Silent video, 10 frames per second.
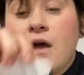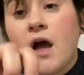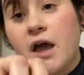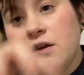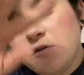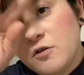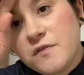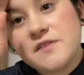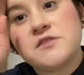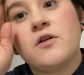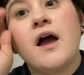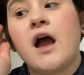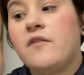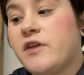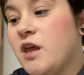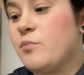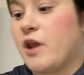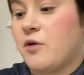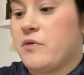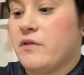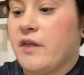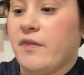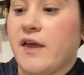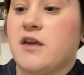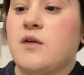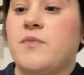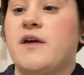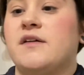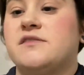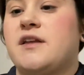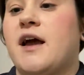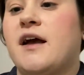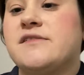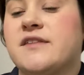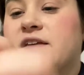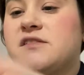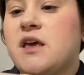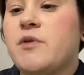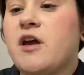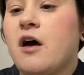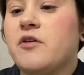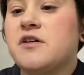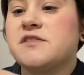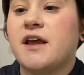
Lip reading: I don't know if they still have any, but I really like it because it has like salmon colors.